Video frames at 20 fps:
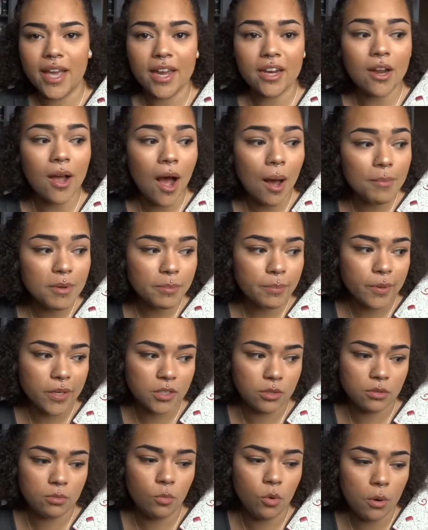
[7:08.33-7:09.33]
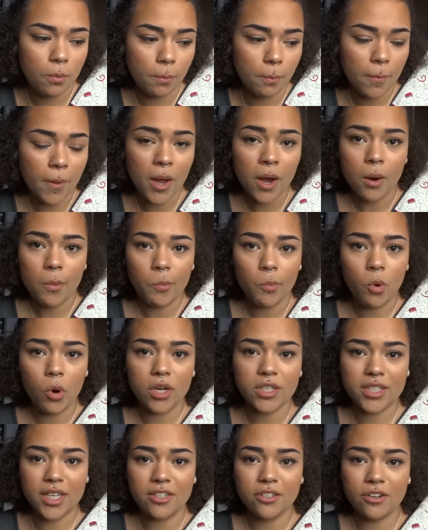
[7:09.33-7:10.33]
And comic books with
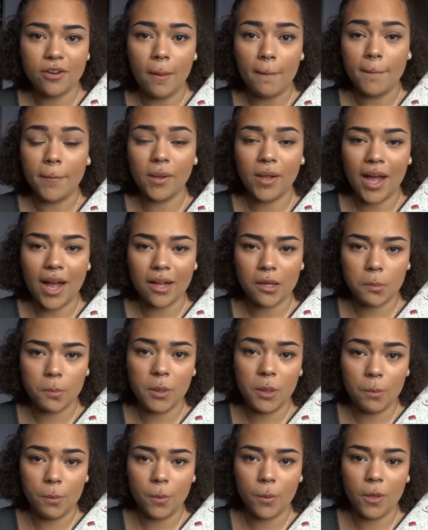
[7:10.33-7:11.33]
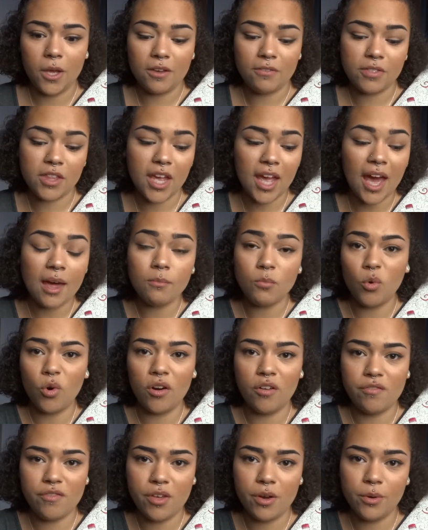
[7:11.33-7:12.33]
more centered on Black people, if they had
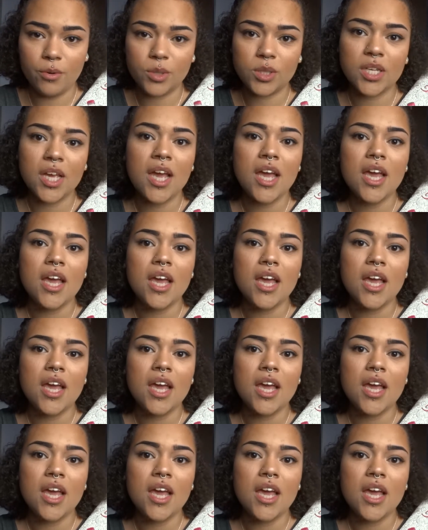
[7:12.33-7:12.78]
more of those,